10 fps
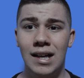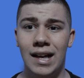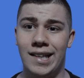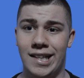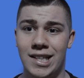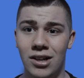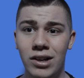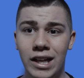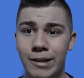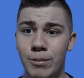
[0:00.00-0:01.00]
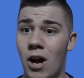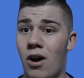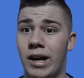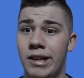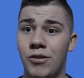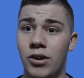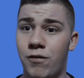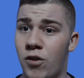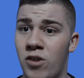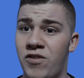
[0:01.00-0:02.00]
It still gives me hype for the
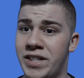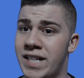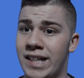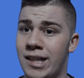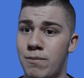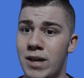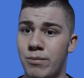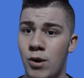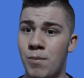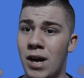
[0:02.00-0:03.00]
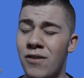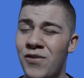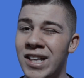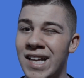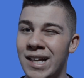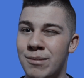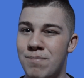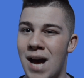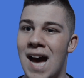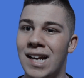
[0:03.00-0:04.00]
third Fantastic Beasts movie, but if it's as
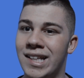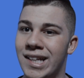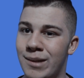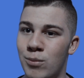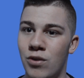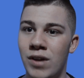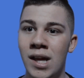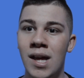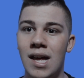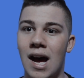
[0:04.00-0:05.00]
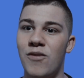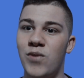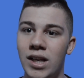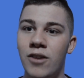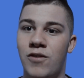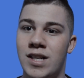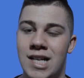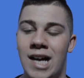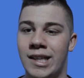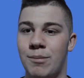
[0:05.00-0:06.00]
bad as this movie, I think the
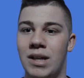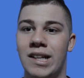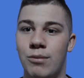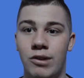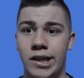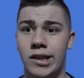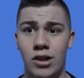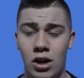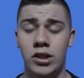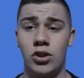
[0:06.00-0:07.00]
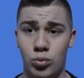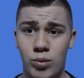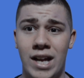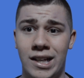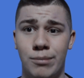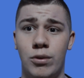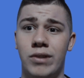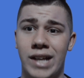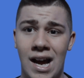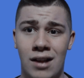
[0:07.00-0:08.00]
Fantastic Beasts movies are not the greatest
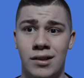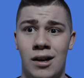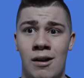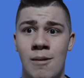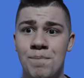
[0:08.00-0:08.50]
movies out there.